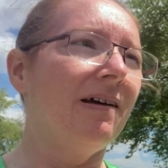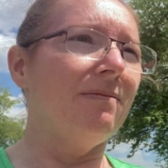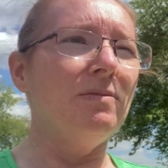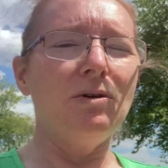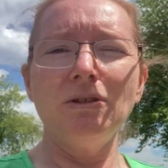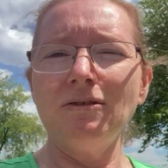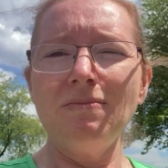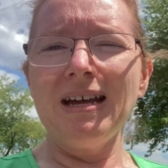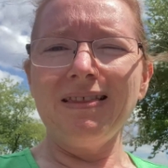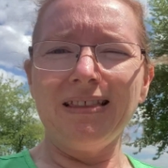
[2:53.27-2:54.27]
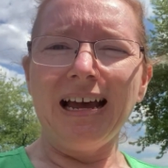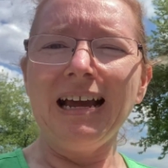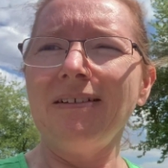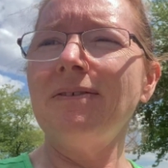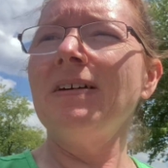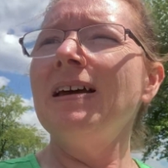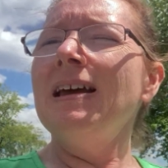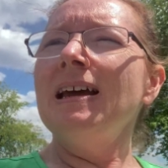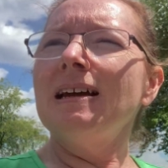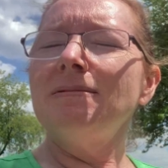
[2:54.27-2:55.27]
Most of my life
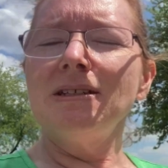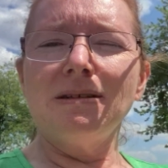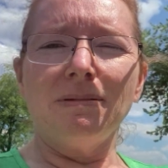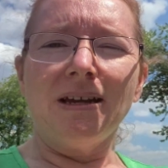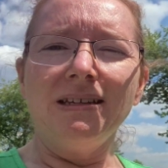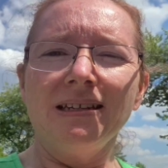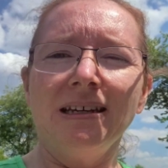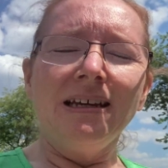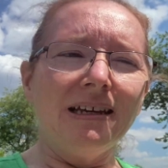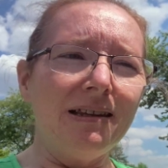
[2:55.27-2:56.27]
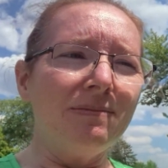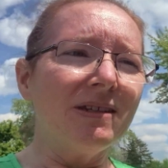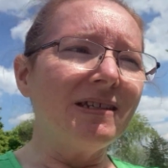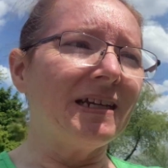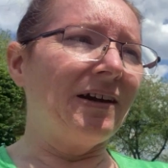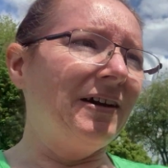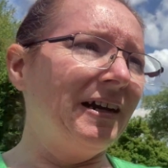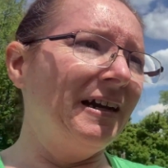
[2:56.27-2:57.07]
had been spent in the military.